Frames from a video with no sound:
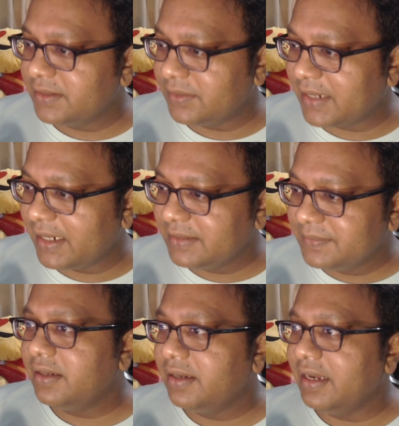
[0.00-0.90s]
Okay,
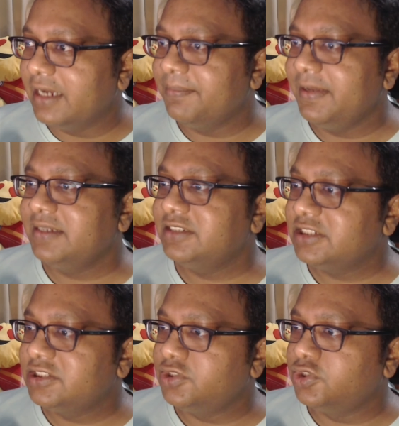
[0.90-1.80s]
let me
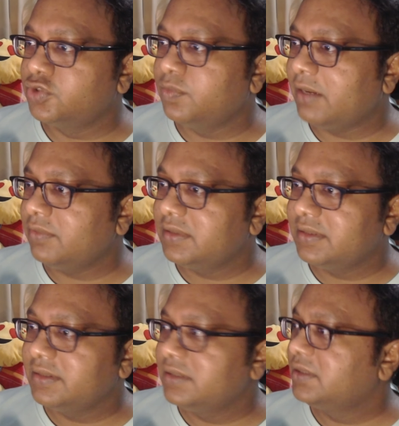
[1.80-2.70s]
just zoom out
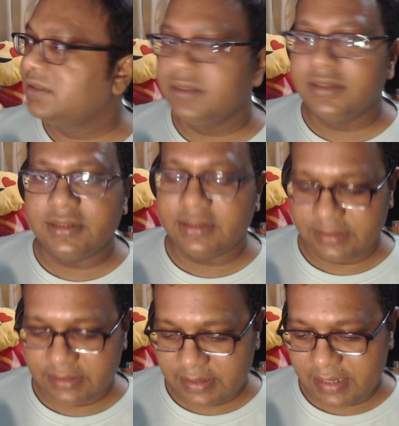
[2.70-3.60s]

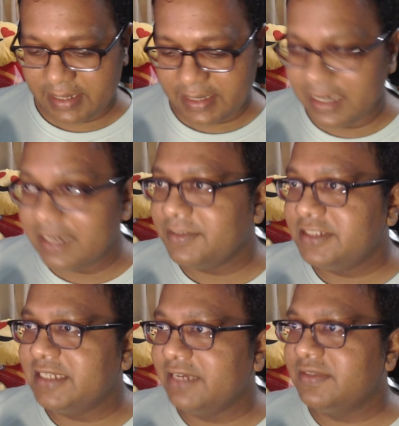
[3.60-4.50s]
and let me
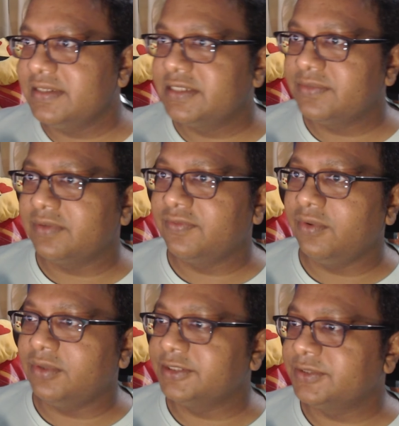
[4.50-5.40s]
save this
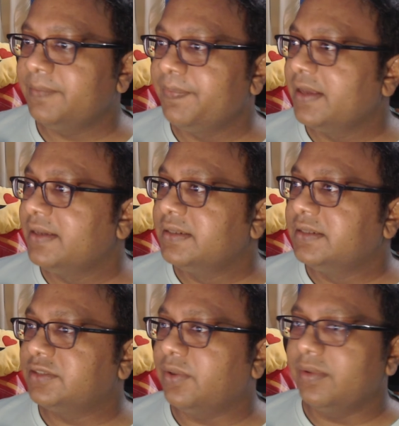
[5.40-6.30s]
workflow also.
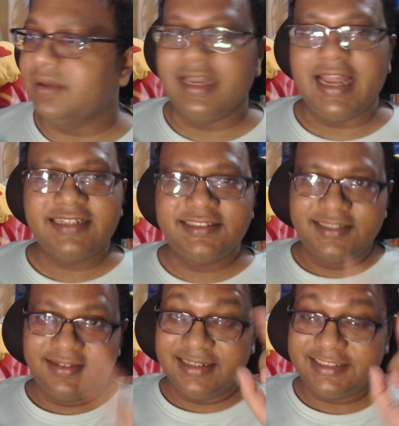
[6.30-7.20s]
So
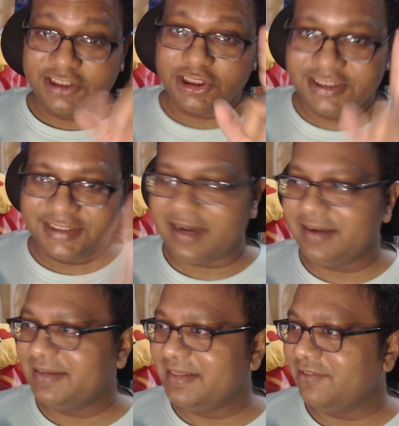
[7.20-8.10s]
let's just
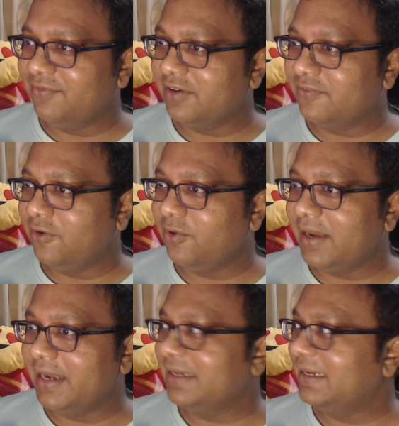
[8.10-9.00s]
start the workflow
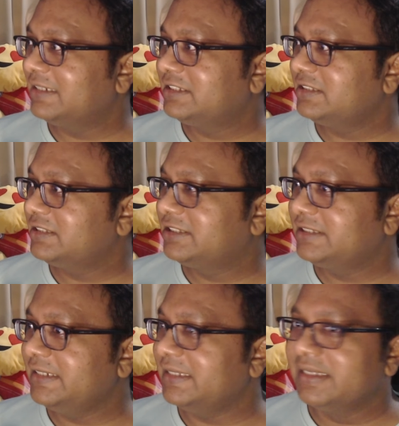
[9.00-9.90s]
and let's see.